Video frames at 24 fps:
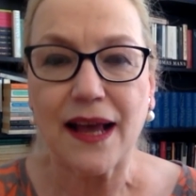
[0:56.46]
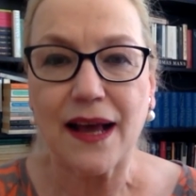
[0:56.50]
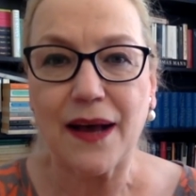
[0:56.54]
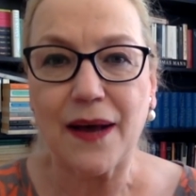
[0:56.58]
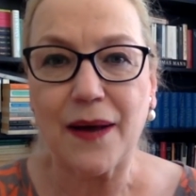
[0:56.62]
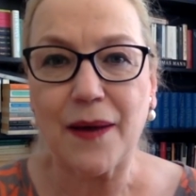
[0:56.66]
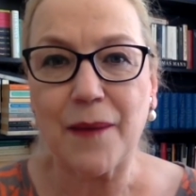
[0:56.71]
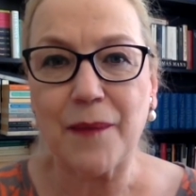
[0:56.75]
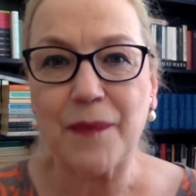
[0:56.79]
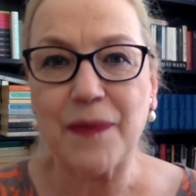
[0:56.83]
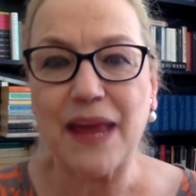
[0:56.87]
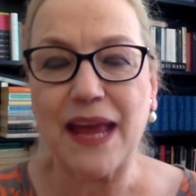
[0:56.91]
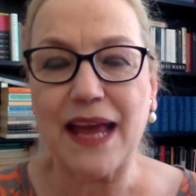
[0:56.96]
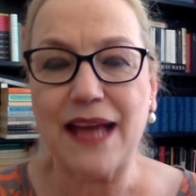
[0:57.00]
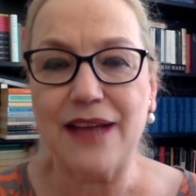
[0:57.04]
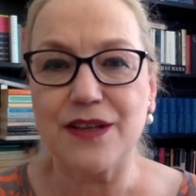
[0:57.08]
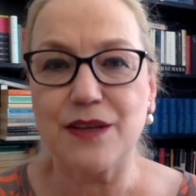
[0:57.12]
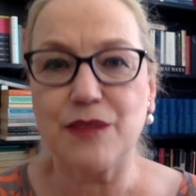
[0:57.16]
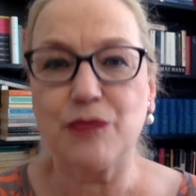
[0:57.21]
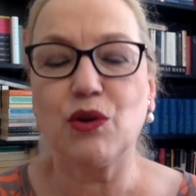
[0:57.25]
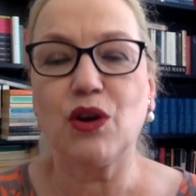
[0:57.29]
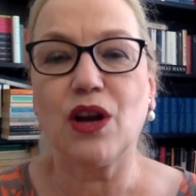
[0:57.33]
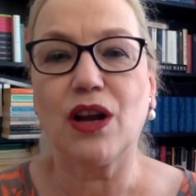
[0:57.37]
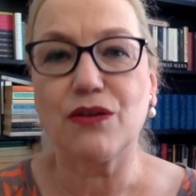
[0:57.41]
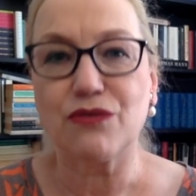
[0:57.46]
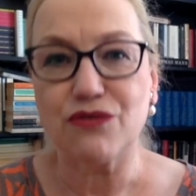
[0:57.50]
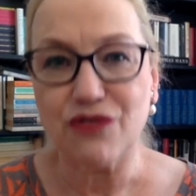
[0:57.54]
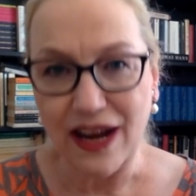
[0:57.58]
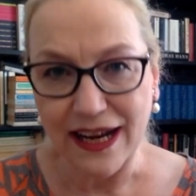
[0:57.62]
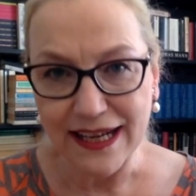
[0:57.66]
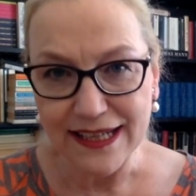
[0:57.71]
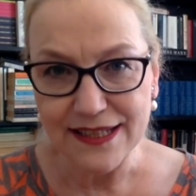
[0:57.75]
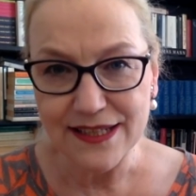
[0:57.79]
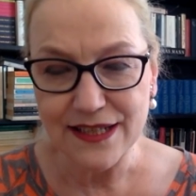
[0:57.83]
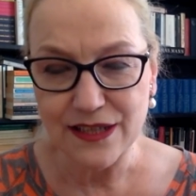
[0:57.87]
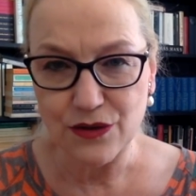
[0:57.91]
Hertha Müller
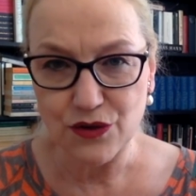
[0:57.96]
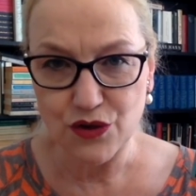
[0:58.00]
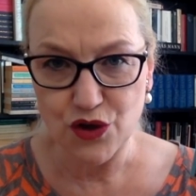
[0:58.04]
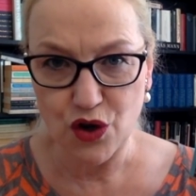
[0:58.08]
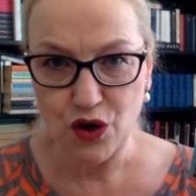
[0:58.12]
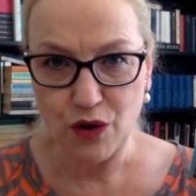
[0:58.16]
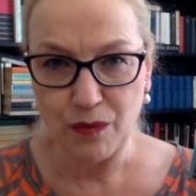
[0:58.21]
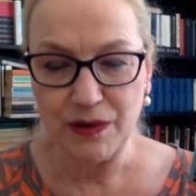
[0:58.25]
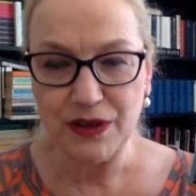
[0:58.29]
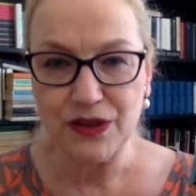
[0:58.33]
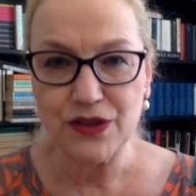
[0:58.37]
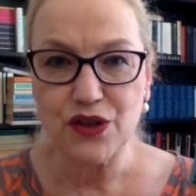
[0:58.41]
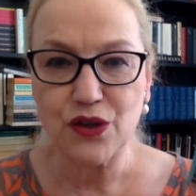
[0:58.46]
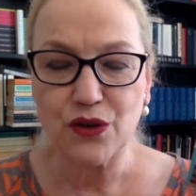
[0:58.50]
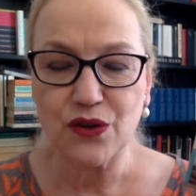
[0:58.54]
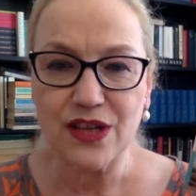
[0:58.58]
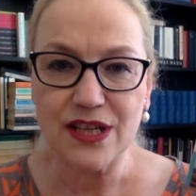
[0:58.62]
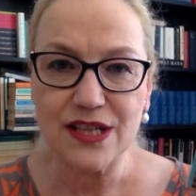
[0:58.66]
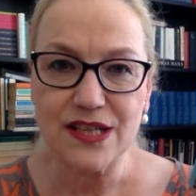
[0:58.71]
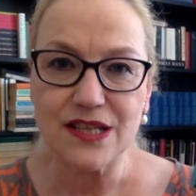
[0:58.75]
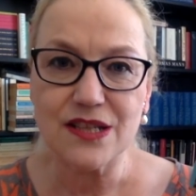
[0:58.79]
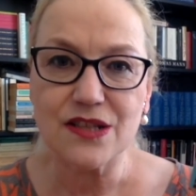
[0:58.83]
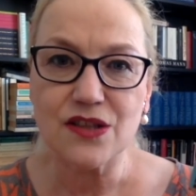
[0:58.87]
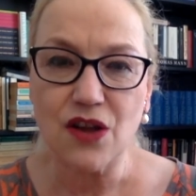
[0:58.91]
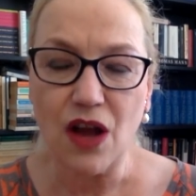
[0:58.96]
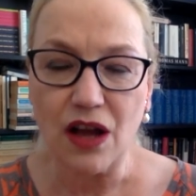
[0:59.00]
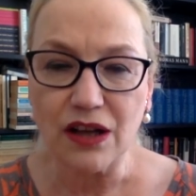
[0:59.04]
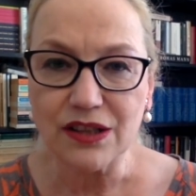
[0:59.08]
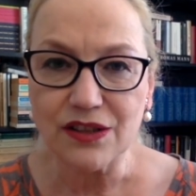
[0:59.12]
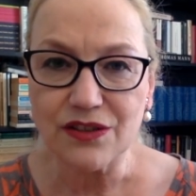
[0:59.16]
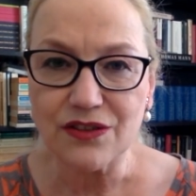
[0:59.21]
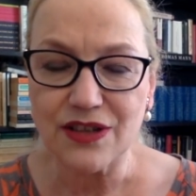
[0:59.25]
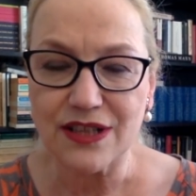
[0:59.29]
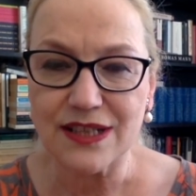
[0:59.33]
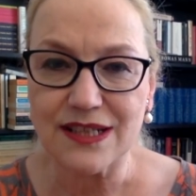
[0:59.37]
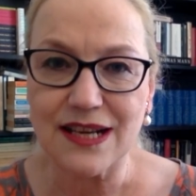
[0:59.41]
writes in German, so this is not
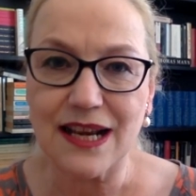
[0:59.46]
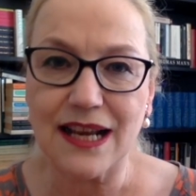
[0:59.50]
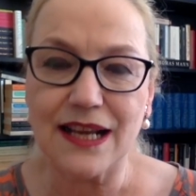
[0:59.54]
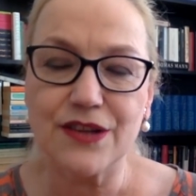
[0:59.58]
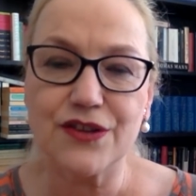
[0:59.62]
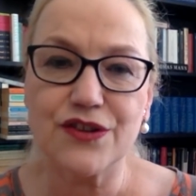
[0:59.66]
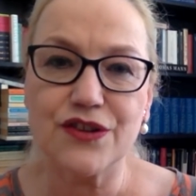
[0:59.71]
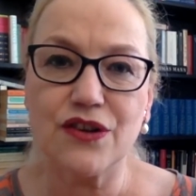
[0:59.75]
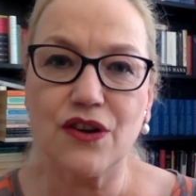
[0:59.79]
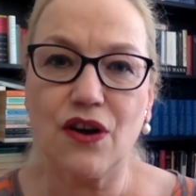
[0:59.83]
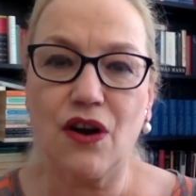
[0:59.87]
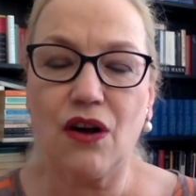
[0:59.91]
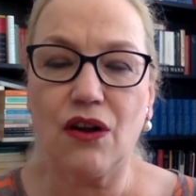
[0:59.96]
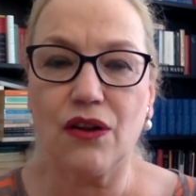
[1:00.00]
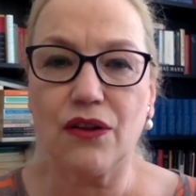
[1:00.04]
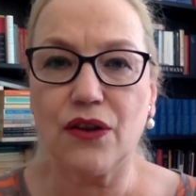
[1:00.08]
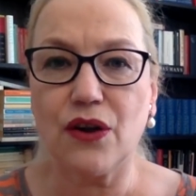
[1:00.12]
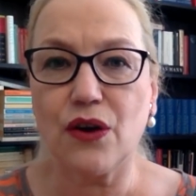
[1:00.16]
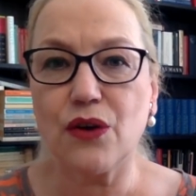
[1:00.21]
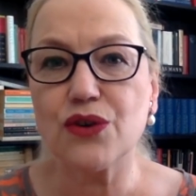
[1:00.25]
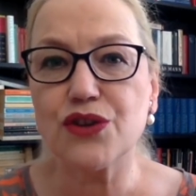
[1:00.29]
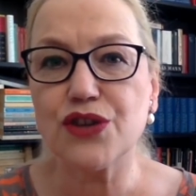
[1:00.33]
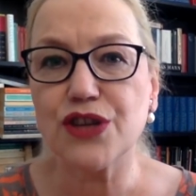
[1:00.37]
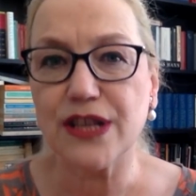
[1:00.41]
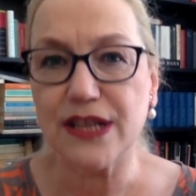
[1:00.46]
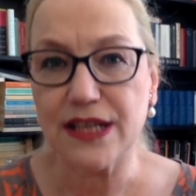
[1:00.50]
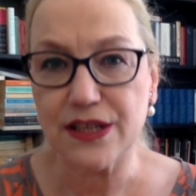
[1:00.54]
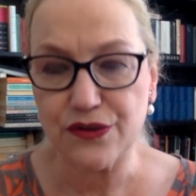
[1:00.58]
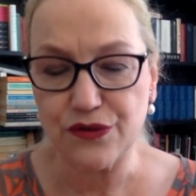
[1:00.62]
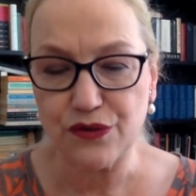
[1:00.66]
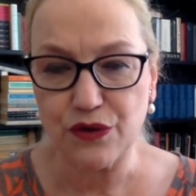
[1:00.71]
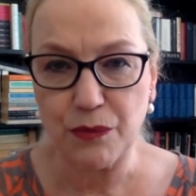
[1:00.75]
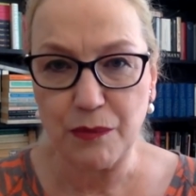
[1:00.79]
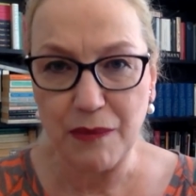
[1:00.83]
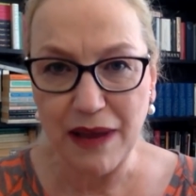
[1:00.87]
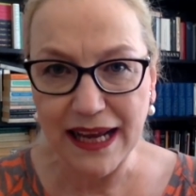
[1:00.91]
a translation, although she
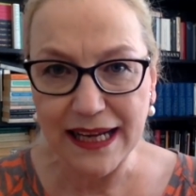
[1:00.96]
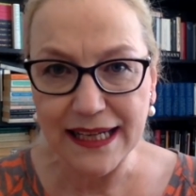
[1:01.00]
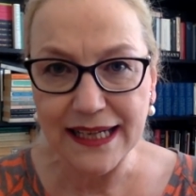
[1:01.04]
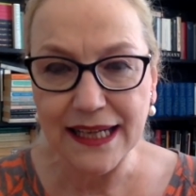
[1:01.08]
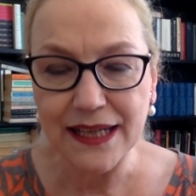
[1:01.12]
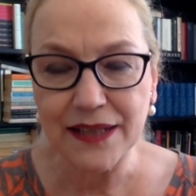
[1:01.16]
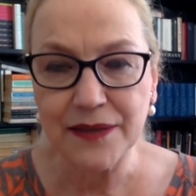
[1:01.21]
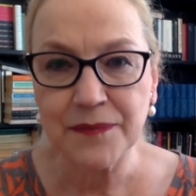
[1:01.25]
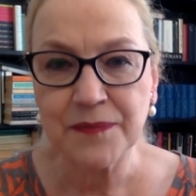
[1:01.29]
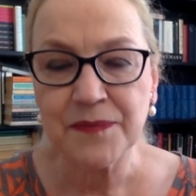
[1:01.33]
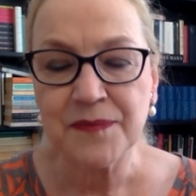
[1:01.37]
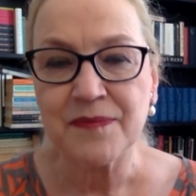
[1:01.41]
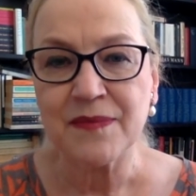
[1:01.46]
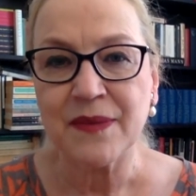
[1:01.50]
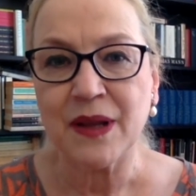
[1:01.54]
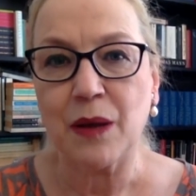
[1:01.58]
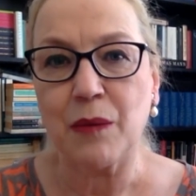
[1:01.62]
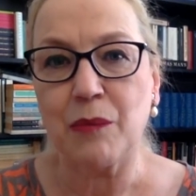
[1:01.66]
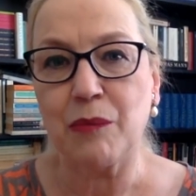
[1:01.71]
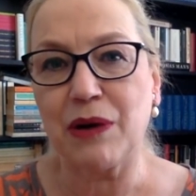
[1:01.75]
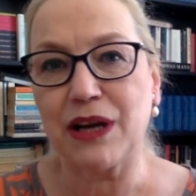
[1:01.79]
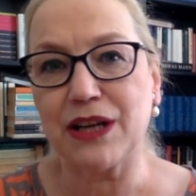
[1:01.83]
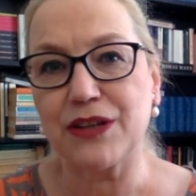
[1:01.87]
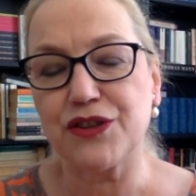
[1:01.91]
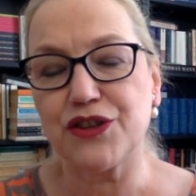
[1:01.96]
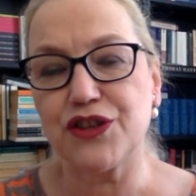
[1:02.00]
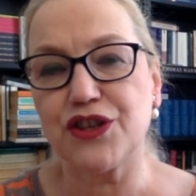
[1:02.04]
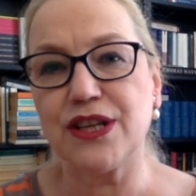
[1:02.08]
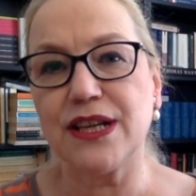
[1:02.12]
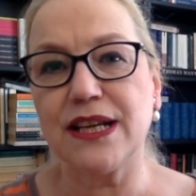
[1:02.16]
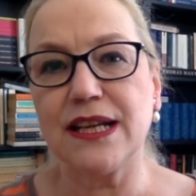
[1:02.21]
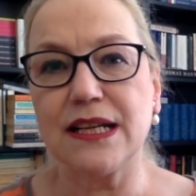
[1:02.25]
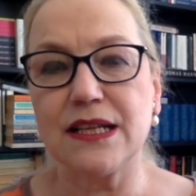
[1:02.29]
is Romanian, but she